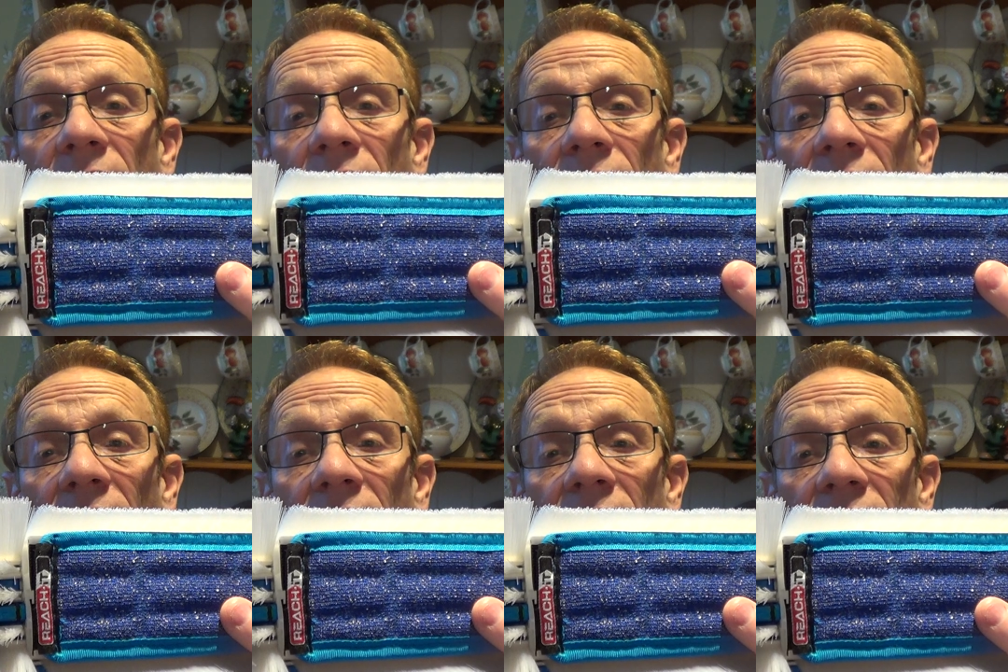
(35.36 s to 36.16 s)

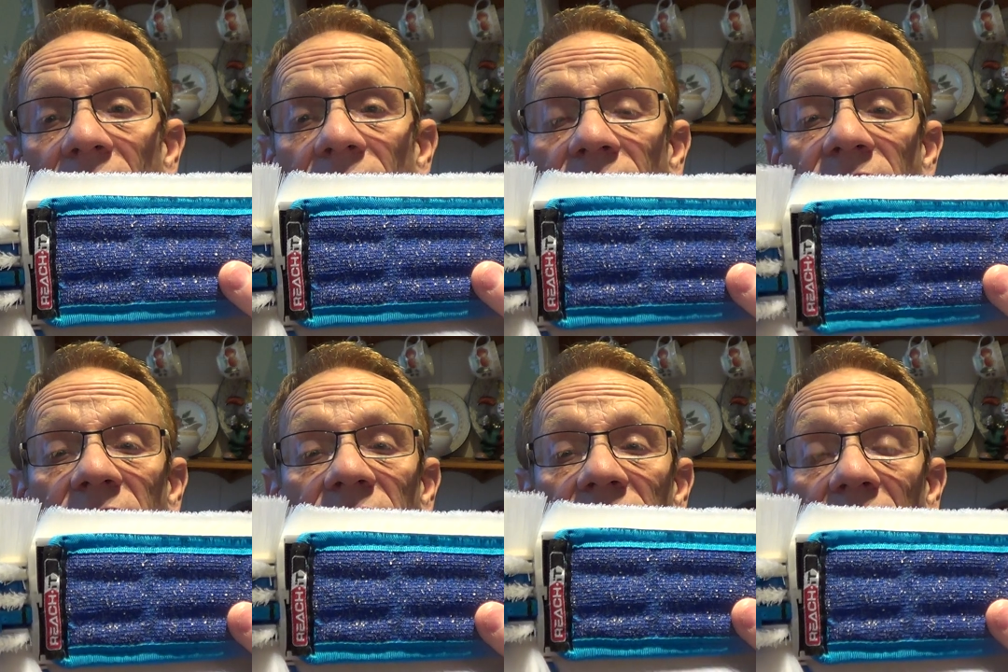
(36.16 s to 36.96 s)
okay
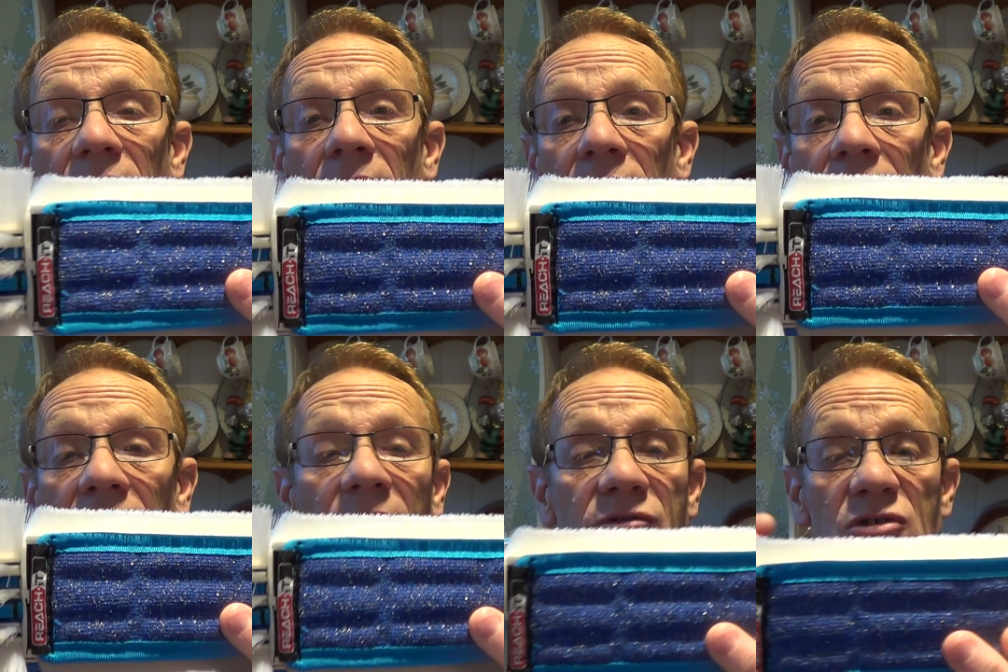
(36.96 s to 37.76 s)

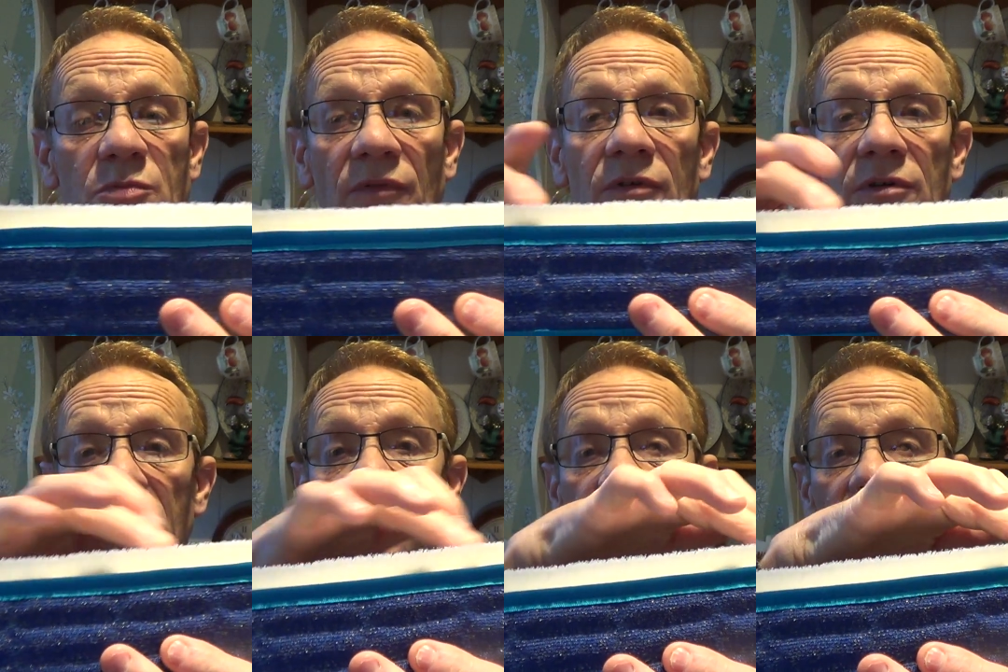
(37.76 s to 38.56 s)
I just prefer to
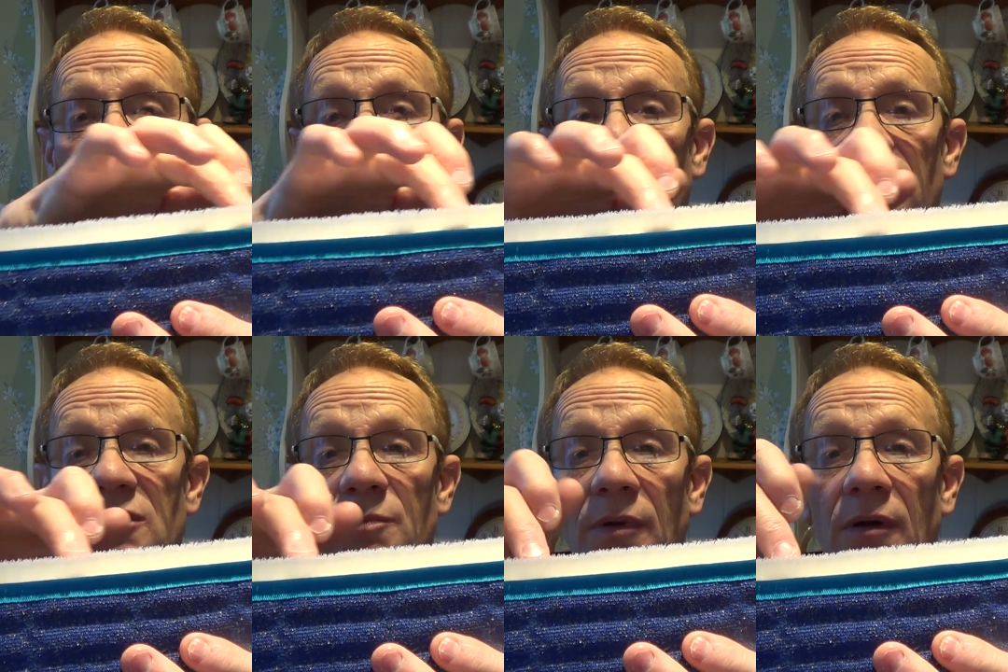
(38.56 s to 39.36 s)
use this
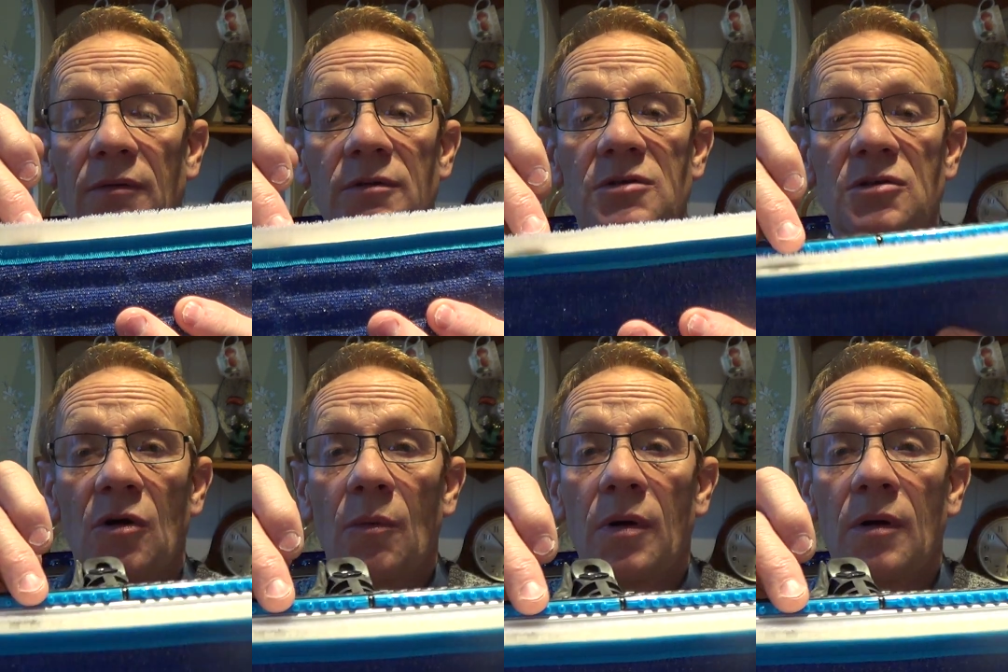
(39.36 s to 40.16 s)
rinse bar at the
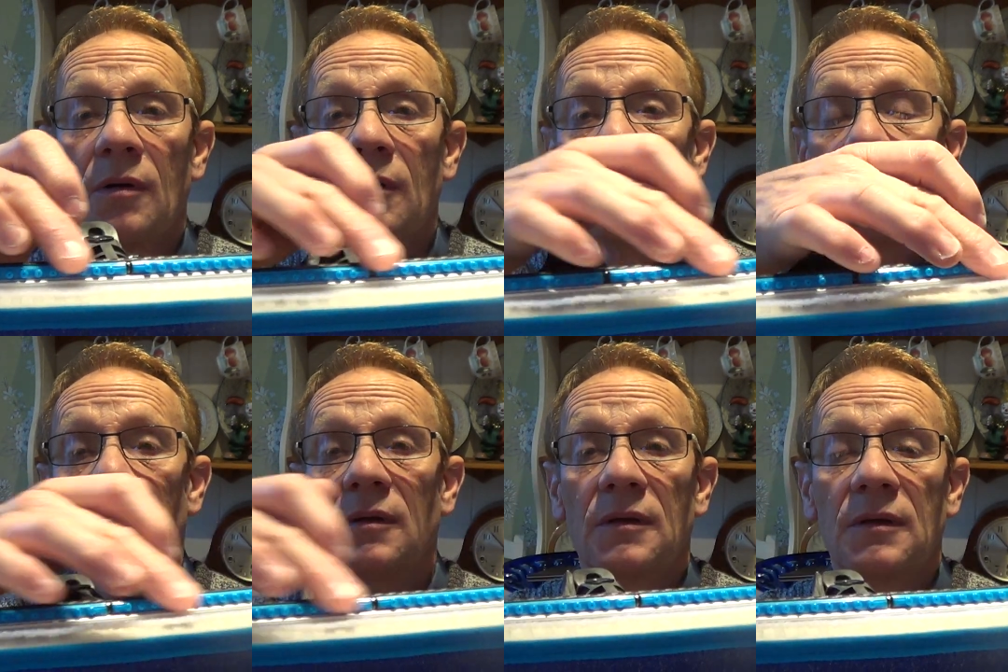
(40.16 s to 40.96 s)
top
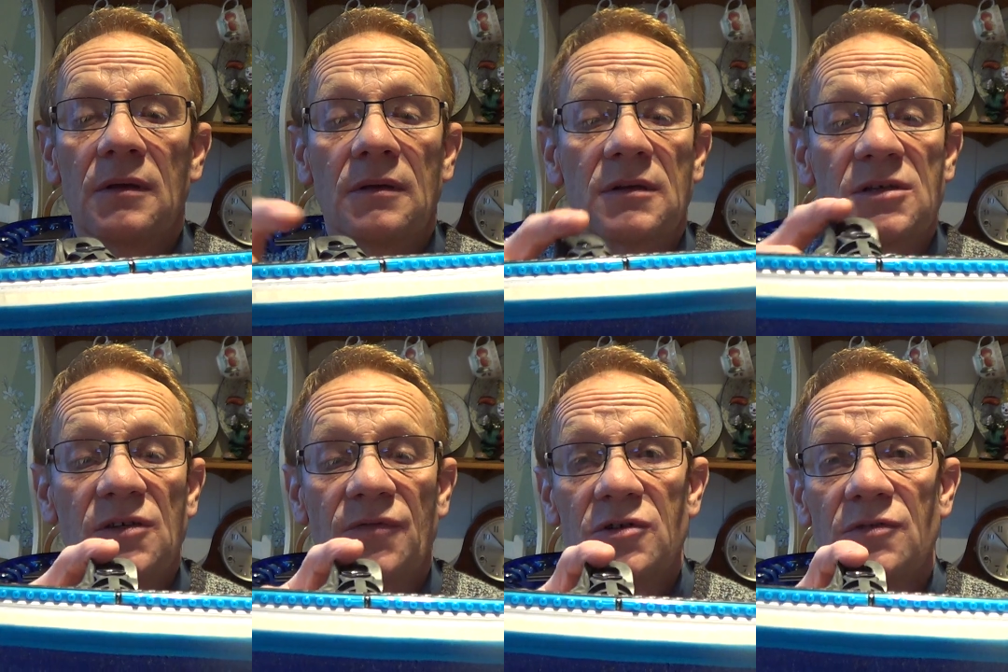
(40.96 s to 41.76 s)
that's
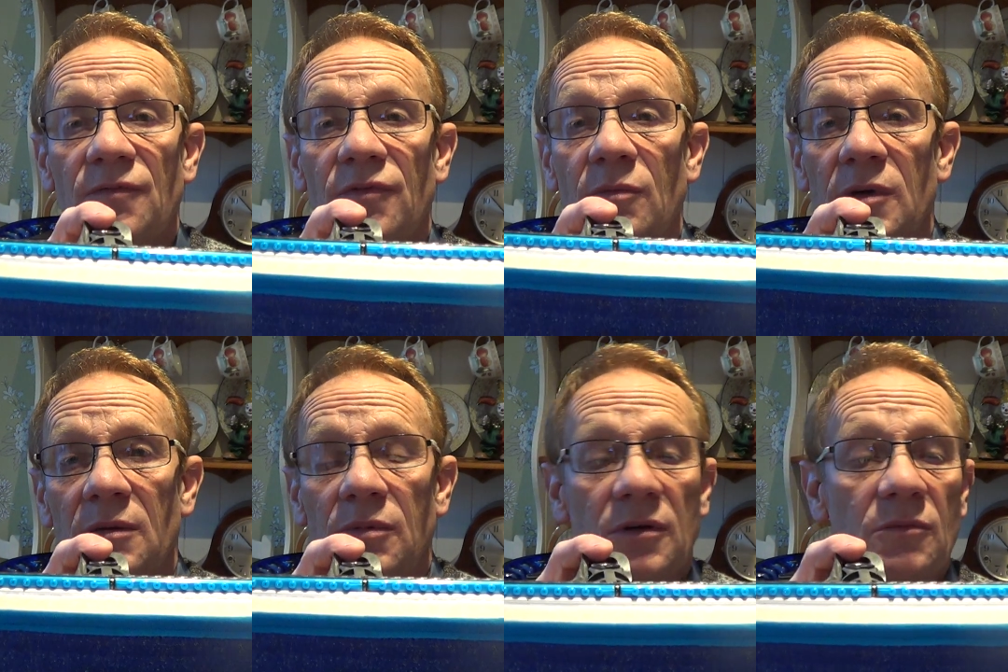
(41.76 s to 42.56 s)
sufficient for
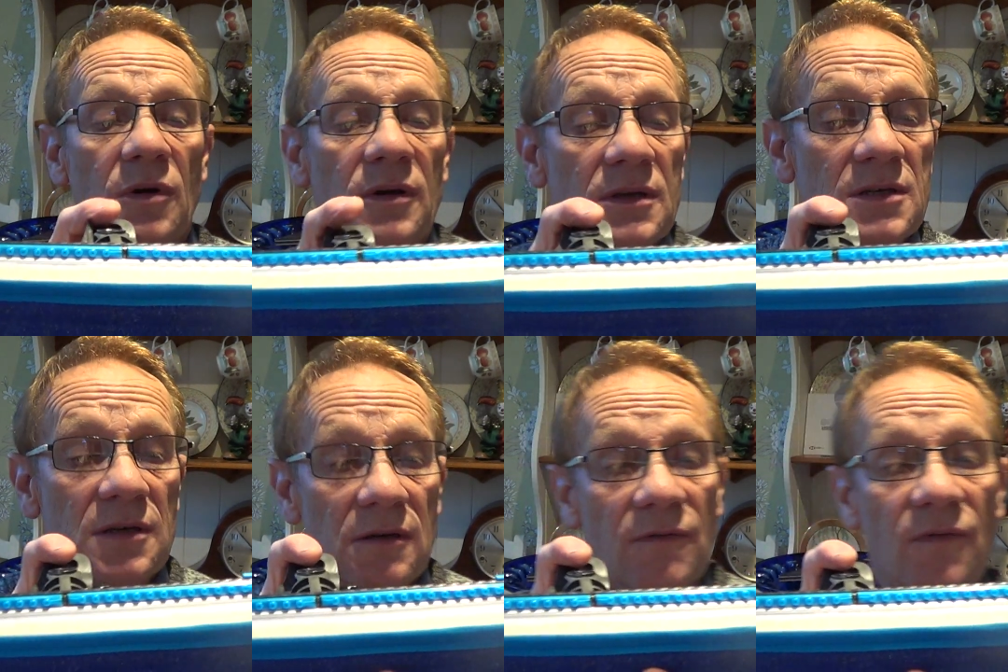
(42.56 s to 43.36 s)
me but you might
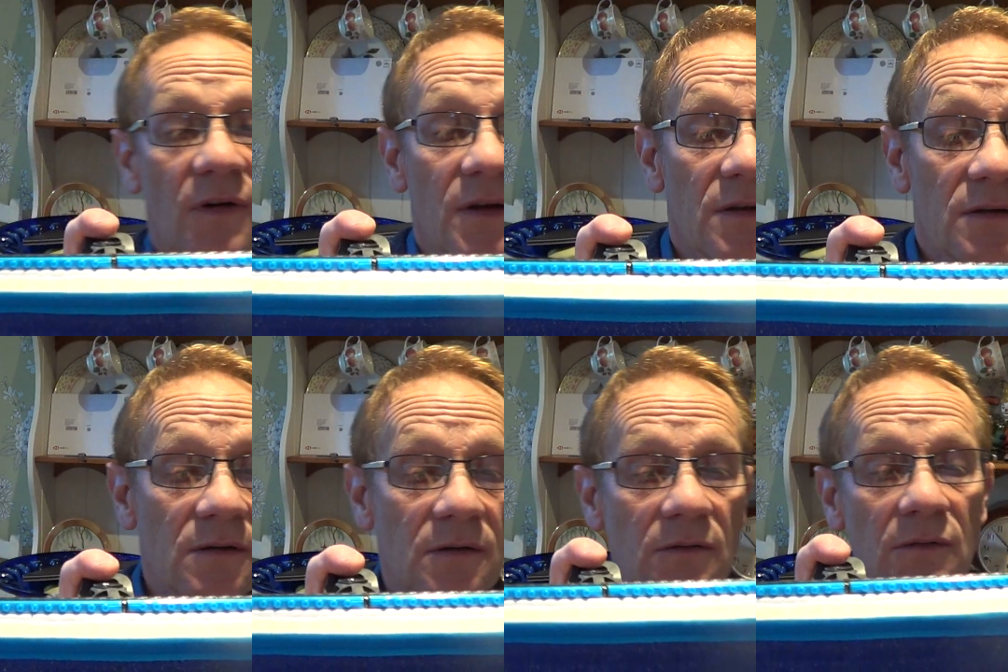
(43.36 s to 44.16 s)
uh, find
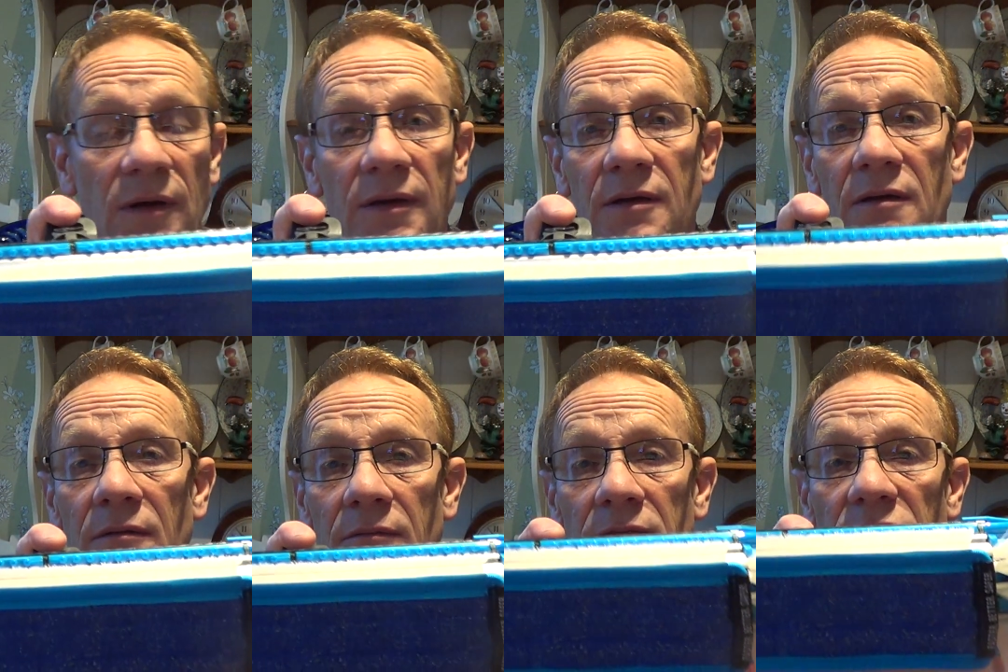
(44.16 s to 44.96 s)
you like
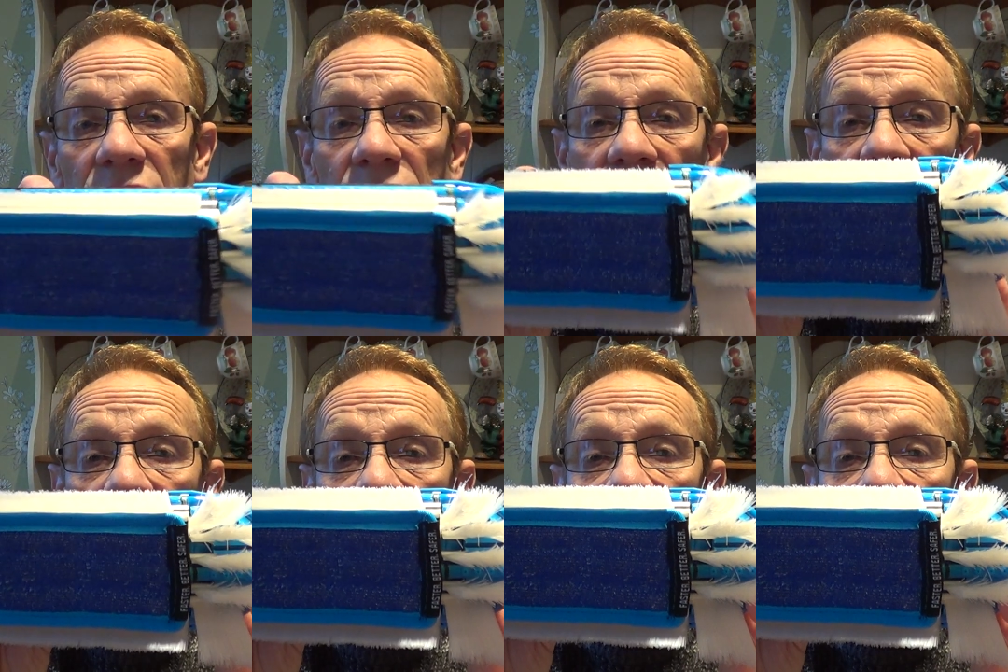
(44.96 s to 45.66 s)
using these